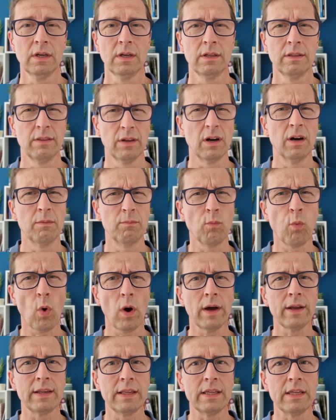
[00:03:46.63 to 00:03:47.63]
that are
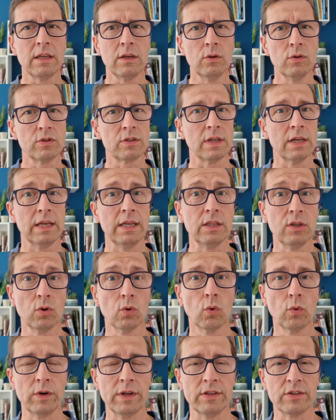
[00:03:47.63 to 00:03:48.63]
widely used in
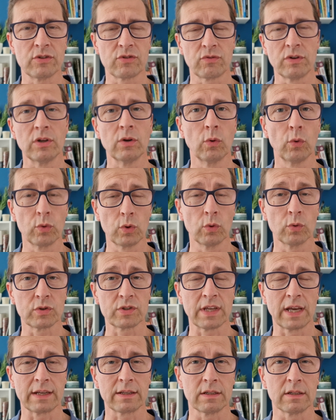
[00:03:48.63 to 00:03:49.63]
your industry or your
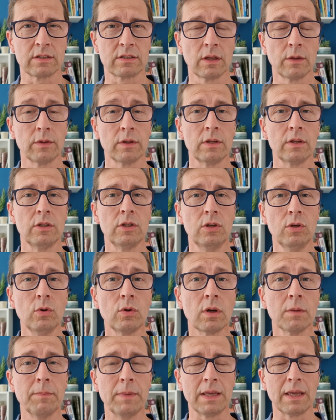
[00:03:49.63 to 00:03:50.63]
sector so that you
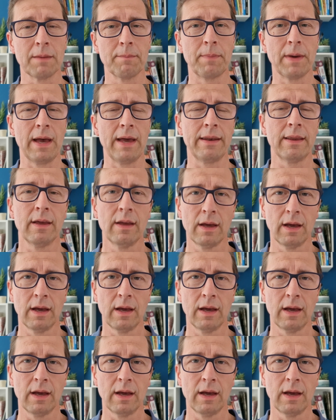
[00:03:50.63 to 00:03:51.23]
can be compared